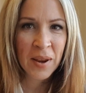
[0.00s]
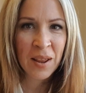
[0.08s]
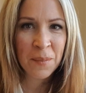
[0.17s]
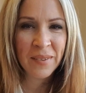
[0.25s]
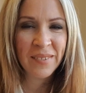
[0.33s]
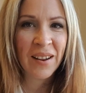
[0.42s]
my
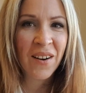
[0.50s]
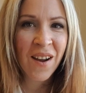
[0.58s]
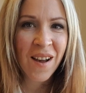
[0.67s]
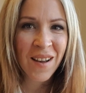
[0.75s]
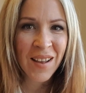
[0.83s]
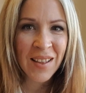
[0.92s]
name is
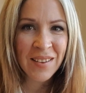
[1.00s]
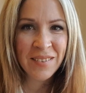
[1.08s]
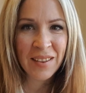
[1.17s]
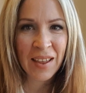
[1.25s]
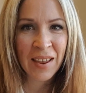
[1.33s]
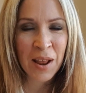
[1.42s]
Sara
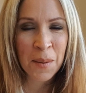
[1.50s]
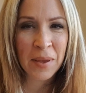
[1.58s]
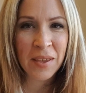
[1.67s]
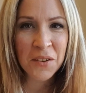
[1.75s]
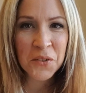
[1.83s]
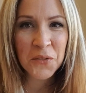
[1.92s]
Hodge, and I'm a
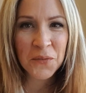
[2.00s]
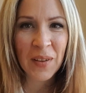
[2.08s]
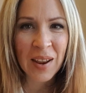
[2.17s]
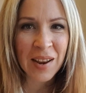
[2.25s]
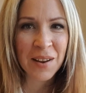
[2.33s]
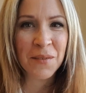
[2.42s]
huge
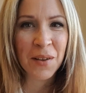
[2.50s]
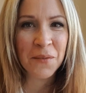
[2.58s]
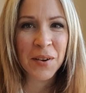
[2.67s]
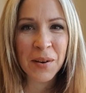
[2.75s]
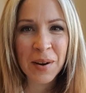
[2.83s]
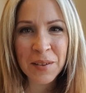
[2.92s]
fan of
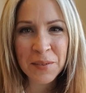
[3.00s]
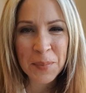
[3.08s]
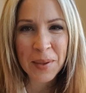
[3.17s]
Elvira's